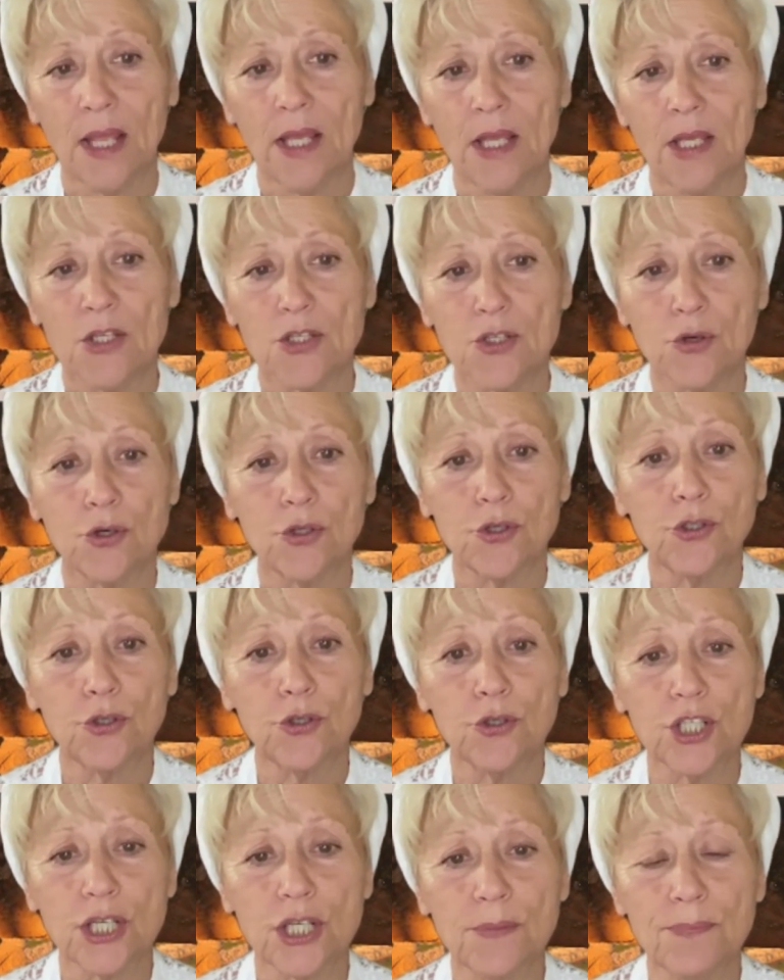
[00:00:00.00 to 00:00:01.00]
So
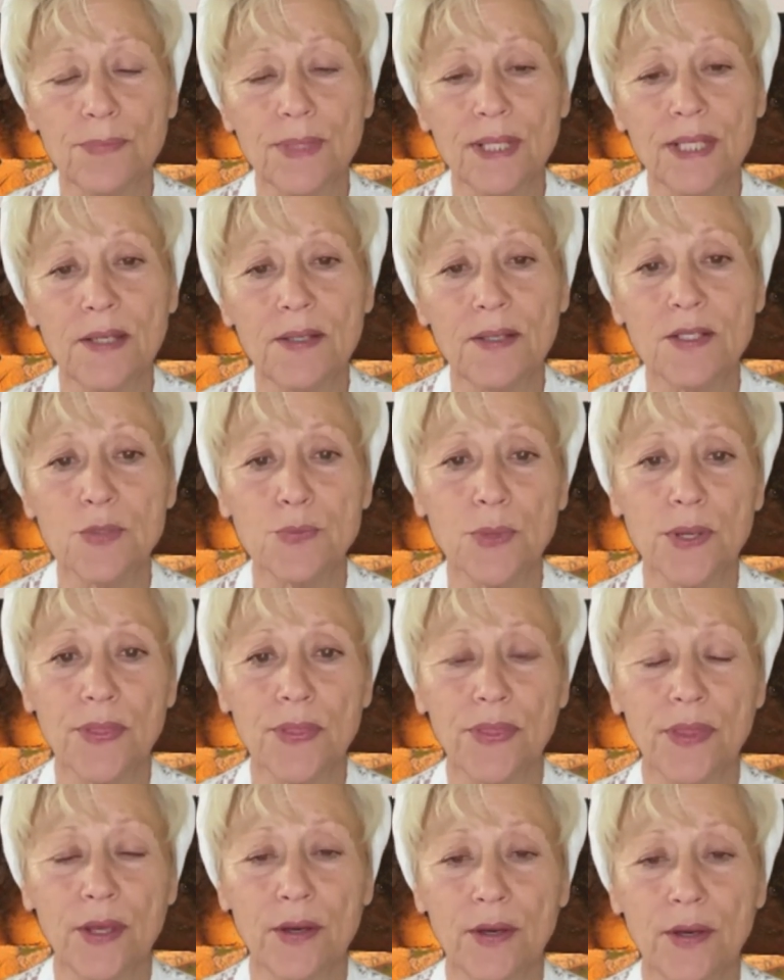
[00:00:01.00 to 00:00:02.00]
KEDOSHIM begins
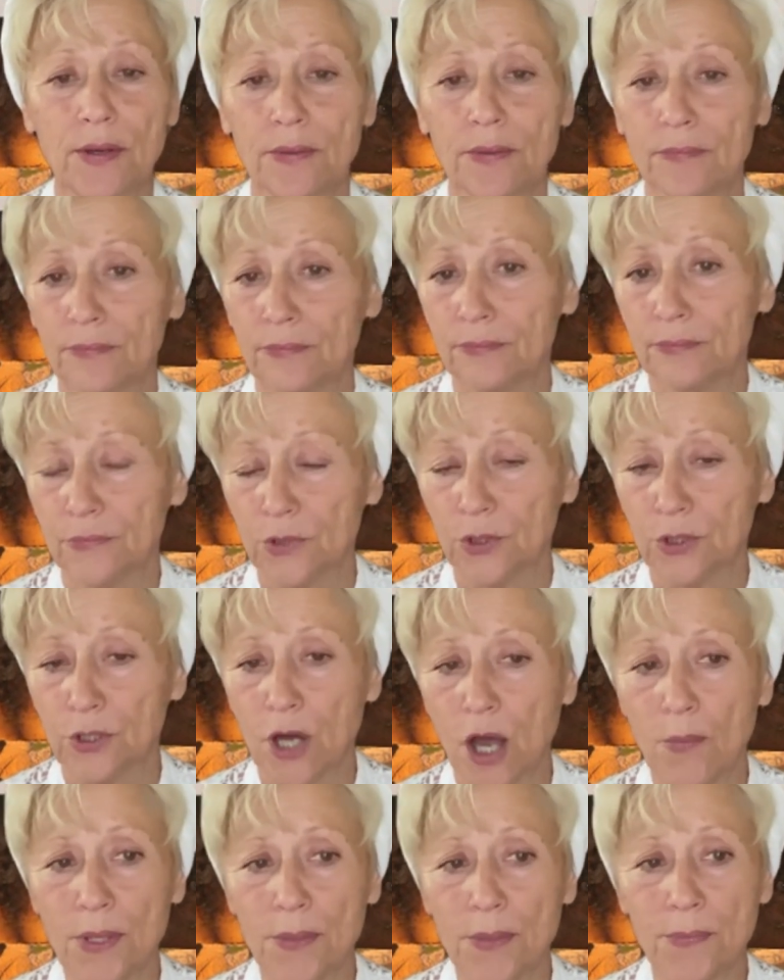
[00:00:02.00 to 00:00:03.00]
with the
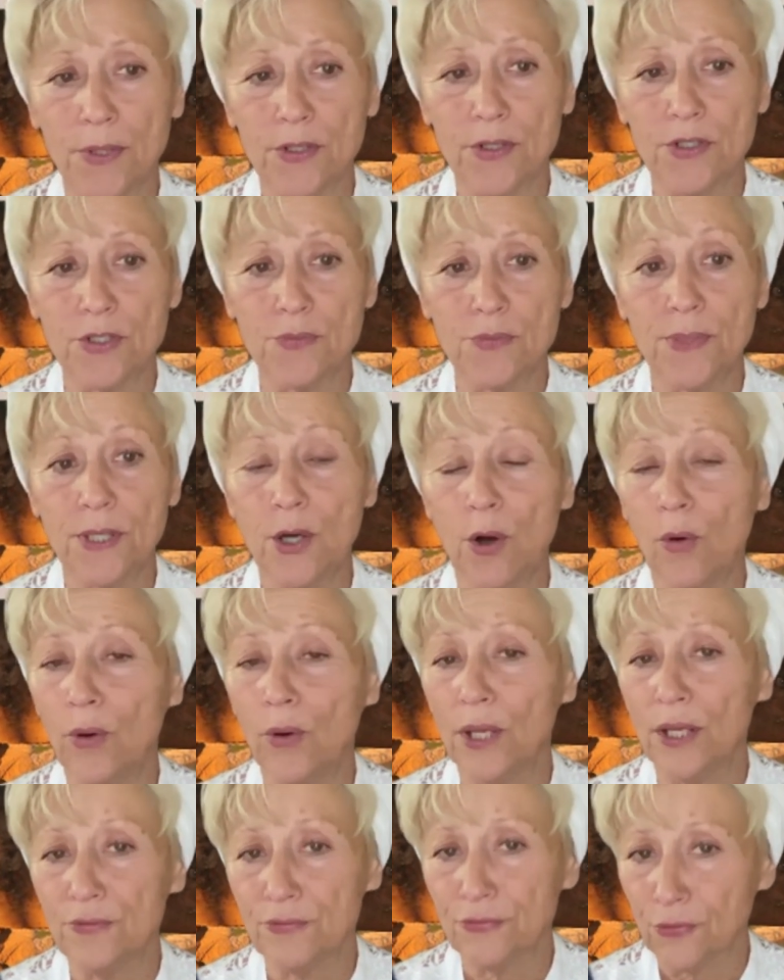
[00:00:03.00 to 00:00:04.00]
commandment, be
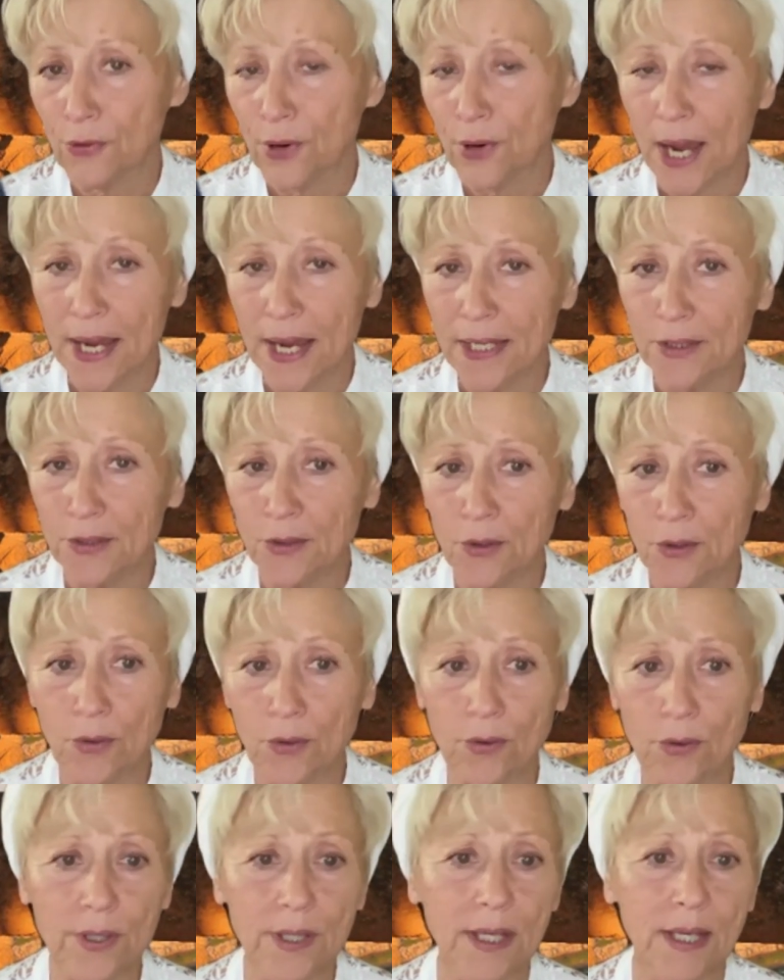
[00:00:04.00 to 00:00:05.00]
holy, for I, the
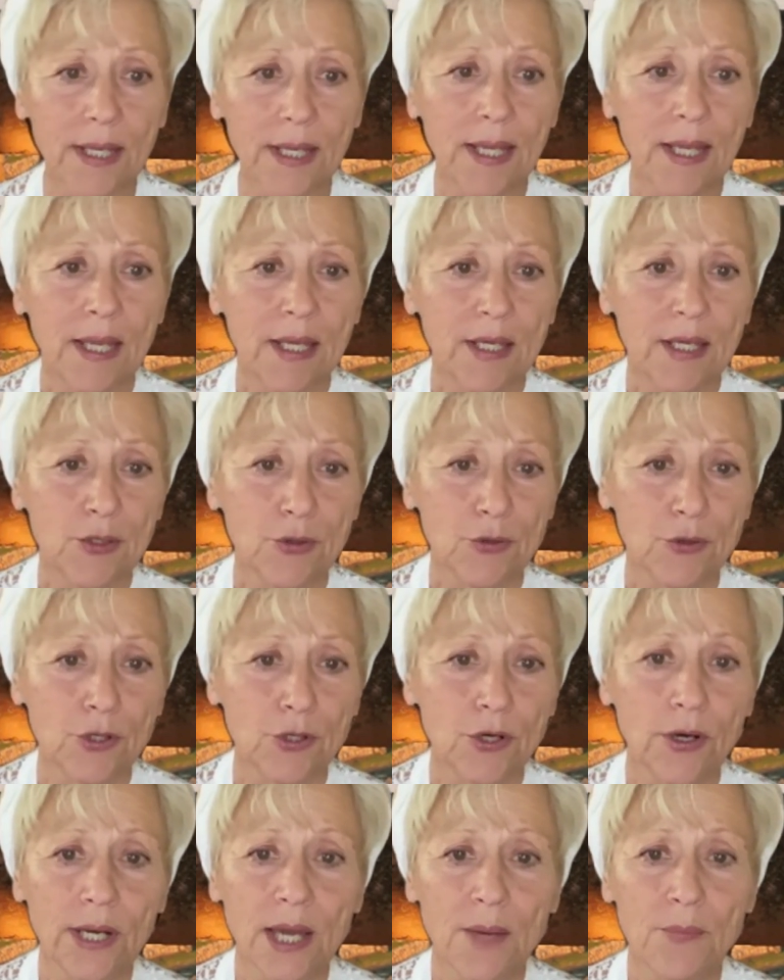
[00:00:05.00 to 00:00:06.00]
Lord, your
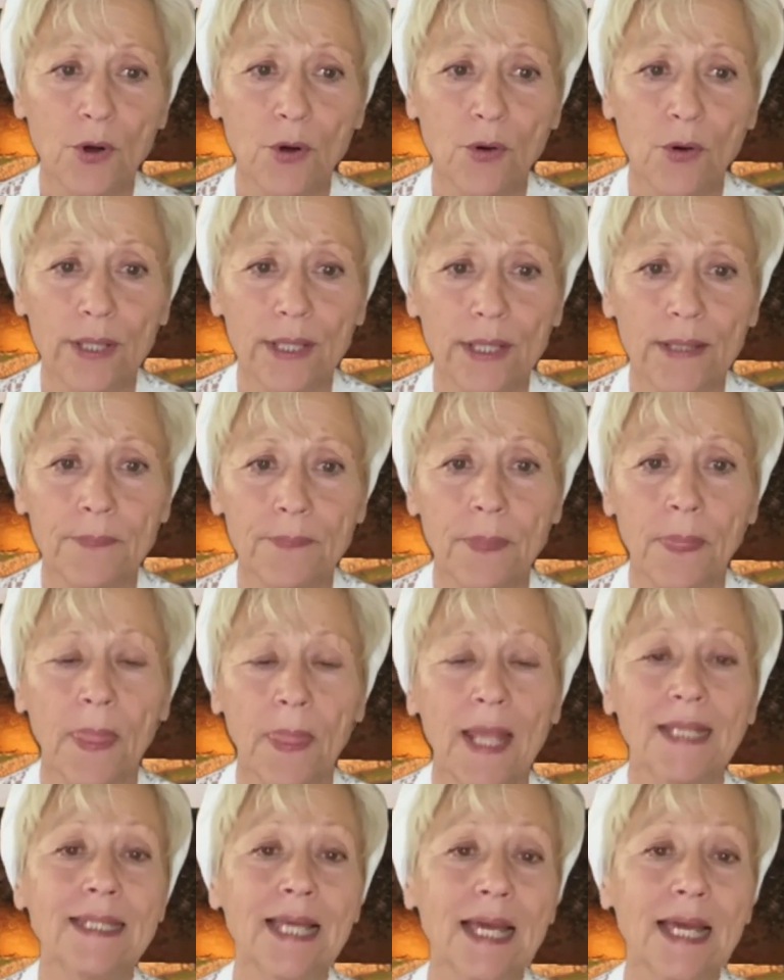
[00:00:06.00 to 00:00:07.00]
God, am holy.
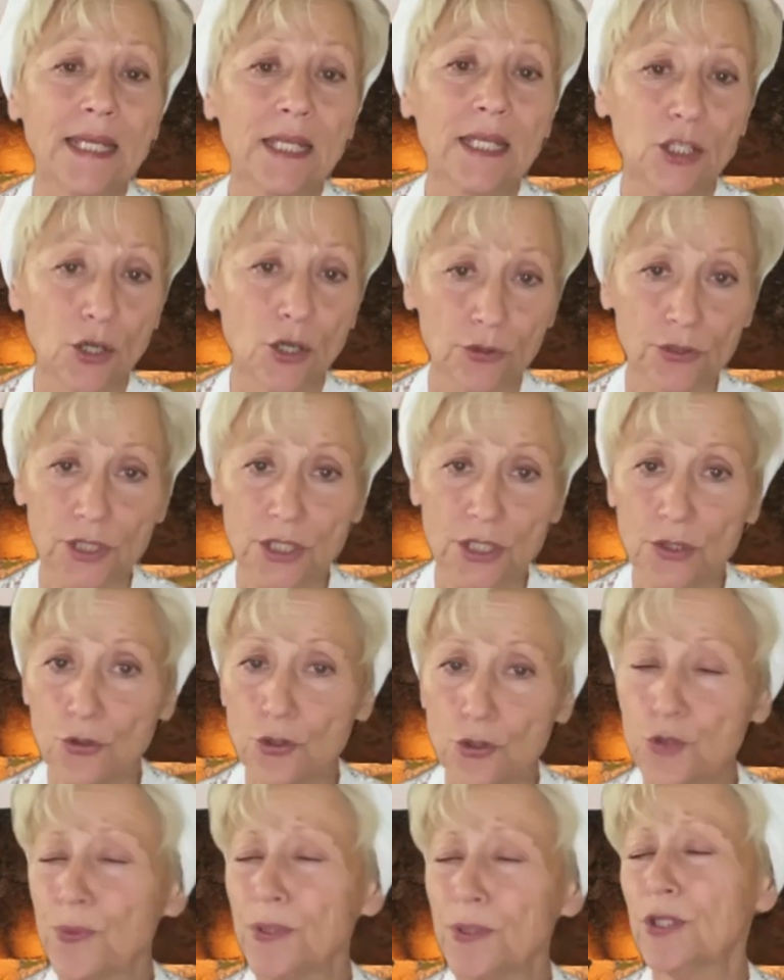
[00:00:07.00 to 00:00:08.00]
Then it
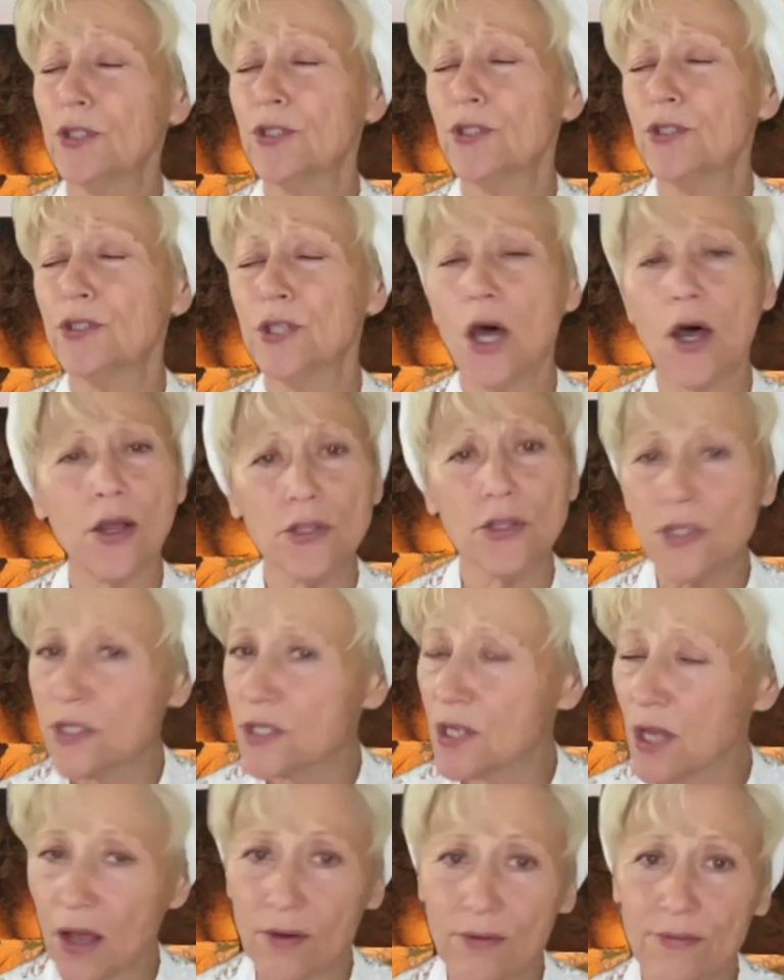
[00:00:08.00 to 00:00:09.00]
continues with the tons
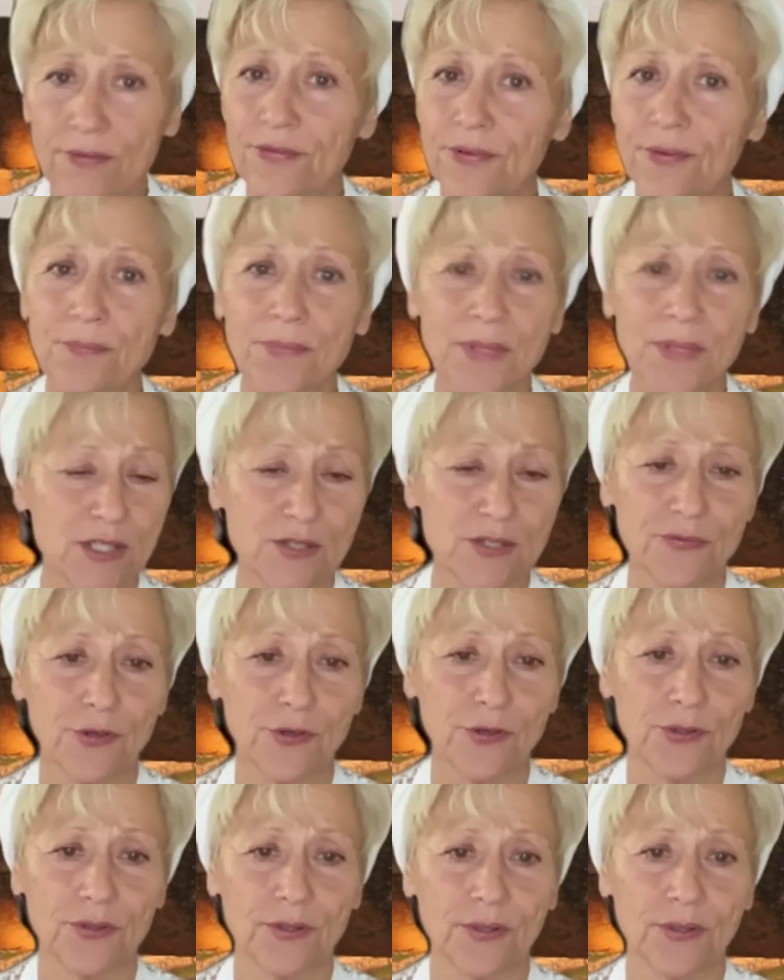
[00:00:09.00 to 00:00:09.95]
of mitzvot,